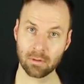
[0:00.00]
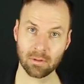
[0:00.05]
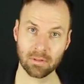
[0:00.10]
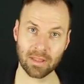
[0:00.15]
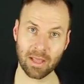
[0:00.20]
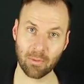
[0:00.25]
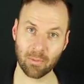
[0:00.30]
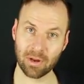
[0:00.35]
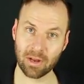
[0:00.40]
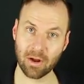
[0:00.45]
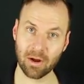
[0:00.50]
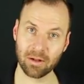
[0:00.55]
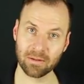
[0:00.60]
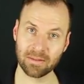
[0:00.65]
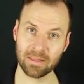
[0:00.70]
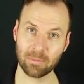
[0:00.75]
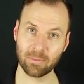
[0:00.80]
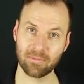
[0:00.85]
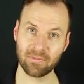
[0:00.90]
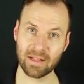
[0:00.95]
that we call
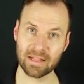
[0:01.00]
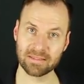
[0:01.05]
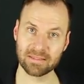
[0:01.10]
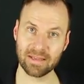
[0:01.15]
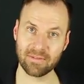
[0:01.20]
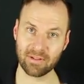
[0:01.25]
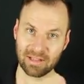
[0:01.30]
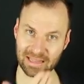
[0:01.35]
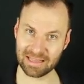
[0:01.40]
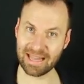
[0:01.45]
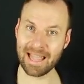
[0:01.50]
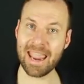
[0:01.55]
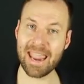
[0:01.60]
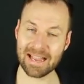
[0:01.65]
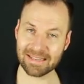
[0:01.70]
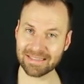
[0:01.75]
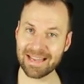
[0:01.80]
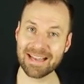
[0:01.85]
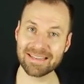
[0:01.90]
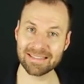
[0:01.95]
double flat 7
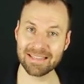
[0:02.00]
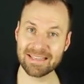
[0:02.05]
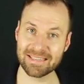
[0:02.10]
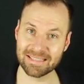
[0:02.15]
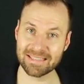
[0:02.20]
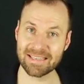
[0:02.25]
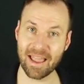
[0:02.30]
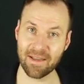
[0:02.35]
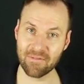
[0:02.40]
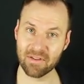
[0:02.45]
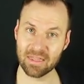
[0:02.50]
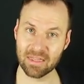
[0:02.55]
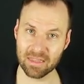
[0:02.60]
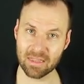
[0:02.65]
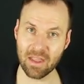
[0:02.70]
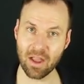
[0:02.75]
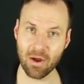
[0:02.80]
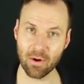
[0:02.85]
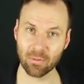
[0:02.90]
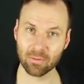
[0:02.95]
lands as the 7th
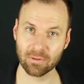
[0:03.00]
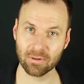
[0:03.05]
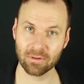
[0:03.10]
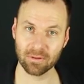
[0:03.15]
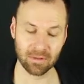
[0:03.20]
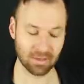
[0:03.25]
note.